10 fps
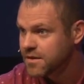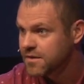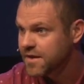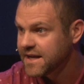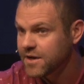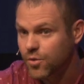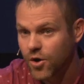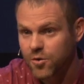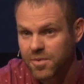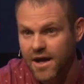They need a
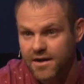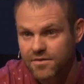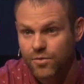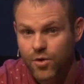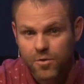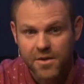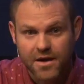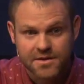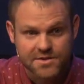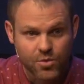roadblock, and the
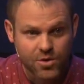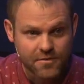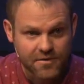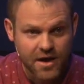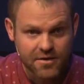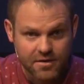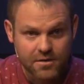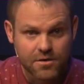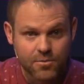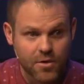roadblock is the Word of God. You're going
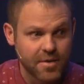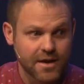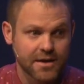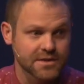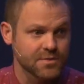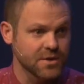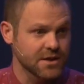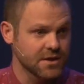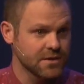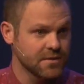to learn more about it next week.